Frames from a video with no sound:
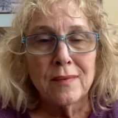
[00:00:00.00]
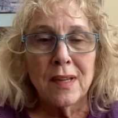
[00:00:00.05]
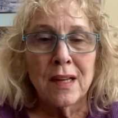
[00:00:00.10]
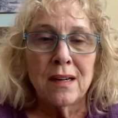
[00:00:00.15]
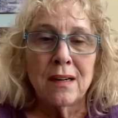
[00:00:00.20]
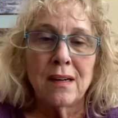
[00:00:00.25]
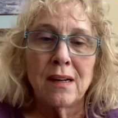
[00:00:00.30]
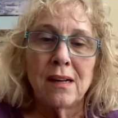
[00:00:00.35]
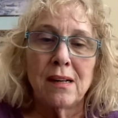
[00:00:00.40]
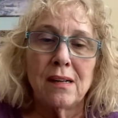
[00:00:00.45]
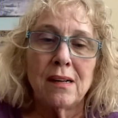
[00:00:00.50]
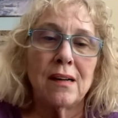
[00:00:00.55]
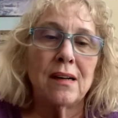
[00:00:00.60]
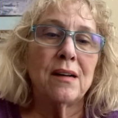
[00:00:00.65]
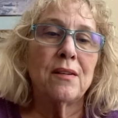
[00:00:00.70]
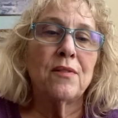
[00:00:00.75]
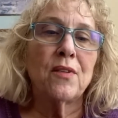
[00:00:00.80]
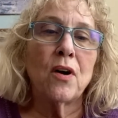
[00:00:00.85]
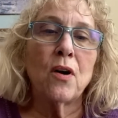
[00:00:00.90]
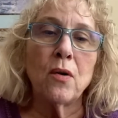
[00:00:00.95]
I've
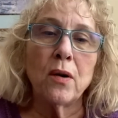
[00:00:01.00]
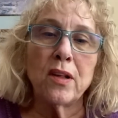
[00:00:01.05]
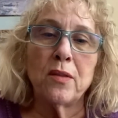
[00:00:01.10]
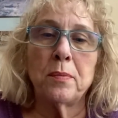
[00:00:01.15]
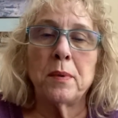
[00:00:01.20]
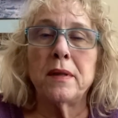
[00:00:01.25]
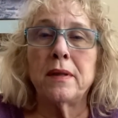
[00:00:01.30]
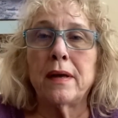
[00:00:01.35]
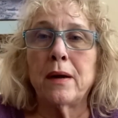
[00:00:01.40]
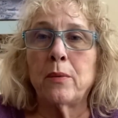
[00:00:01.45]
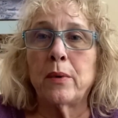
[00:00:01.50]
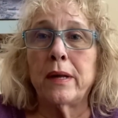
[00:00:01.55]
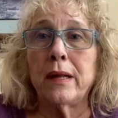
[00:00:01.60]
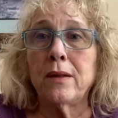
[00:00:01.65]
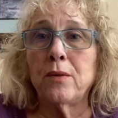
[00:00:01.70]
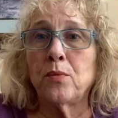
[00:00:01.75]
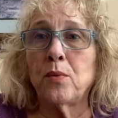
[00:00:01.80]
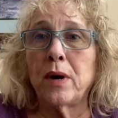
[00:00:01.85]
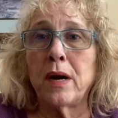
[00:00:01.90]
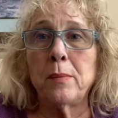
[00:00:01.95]
always been that way.
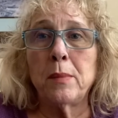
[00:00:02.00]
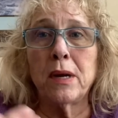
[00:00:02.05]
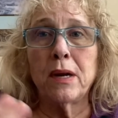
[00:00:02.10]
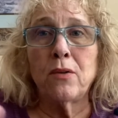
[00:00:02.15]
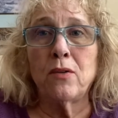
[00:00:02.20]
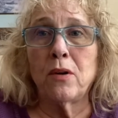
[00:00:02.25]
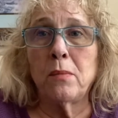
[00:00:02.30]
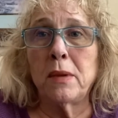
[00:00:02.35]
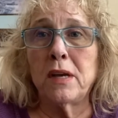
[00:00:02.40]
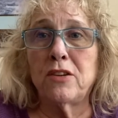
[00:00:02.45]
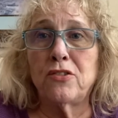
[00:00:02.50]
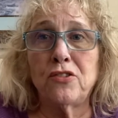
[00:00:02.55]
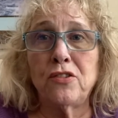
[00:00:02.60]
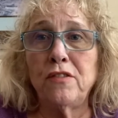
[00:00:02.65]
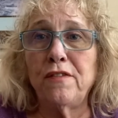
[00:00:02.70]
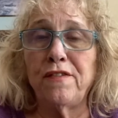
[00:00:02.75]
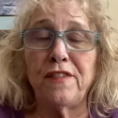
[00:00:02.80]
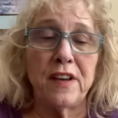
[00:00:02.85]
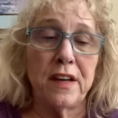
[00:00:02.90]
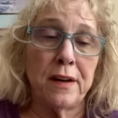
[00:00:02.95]
That's why I'm not a real big
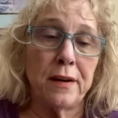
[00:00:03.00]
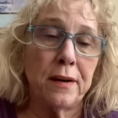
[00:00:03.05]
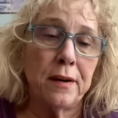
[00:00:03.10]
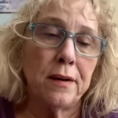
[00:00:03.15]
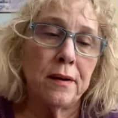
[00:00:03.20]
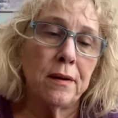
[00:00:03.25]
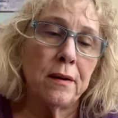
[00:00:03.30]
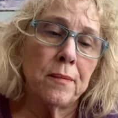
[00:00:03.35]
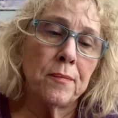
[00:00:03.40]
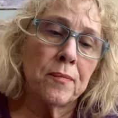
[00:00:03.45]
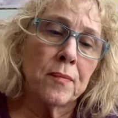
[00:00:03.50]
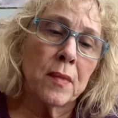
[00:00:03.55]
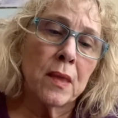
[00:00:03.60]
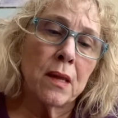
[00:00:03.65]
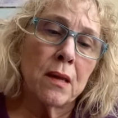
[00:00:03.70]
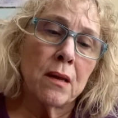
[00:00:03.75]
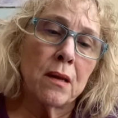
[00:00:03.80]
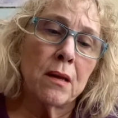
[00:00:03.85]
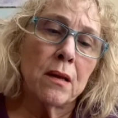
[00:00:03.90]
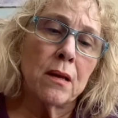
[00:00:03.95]
shoe fiend.
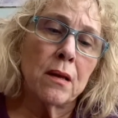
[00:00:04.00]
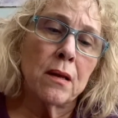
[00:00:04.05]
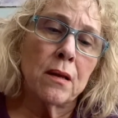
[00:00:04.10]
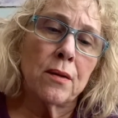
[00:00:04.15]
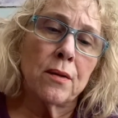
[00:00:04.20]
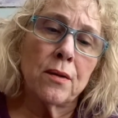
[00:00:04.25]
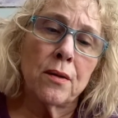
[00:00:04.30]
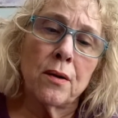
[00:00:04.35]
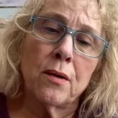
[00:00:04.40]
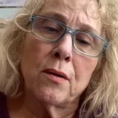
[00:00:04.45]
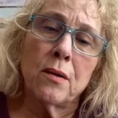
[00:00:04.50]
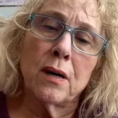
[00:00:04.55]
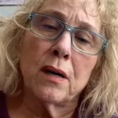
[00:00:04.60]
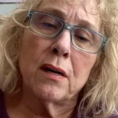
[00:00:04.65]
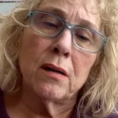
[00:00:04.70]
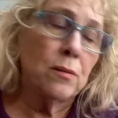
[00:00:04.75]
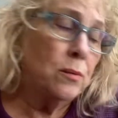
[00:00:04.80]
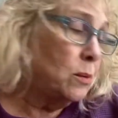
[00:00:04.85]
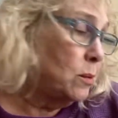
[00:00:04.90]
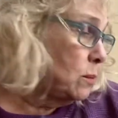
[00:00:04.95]
So uh,
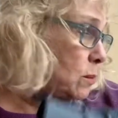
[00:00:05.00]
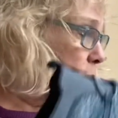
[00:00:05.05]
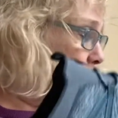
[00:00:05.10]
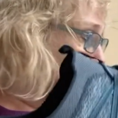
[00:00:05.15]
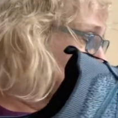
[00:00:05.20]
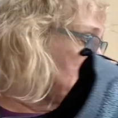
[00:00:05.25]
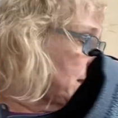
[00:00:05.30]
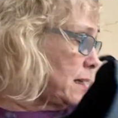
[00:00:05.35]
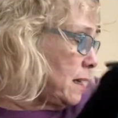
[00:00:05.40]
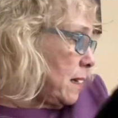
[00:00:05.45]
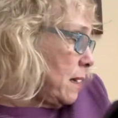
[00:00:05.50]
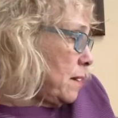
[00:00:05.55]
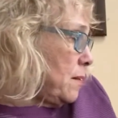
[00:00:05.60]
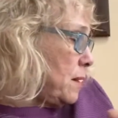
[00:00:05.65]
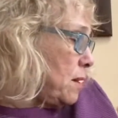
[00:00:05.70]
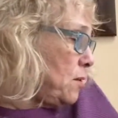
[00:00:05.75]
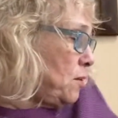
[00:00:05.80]
we'll see how these